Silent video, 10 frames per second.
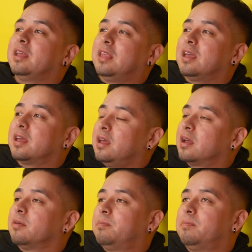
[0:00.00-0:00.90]
I think
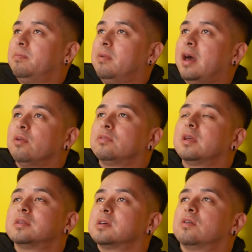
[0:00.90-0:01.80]
it could. I don't
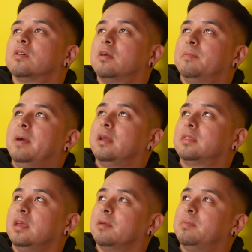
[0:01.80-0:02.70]
think it's a good or
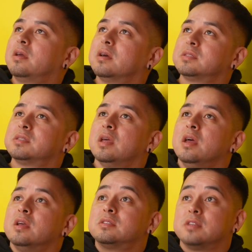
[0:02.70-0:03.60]
bad thing because
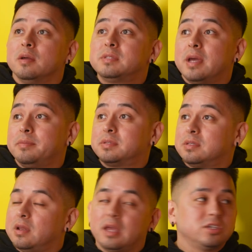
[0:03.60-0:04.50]

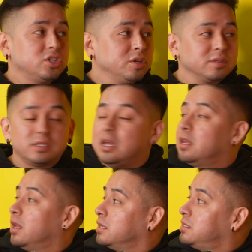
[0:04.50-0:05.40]
sometimes, like she was
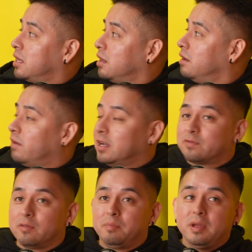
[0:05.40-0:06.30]
saying, not taking advice
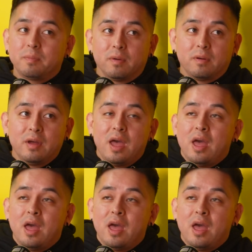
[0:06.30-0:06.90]
from people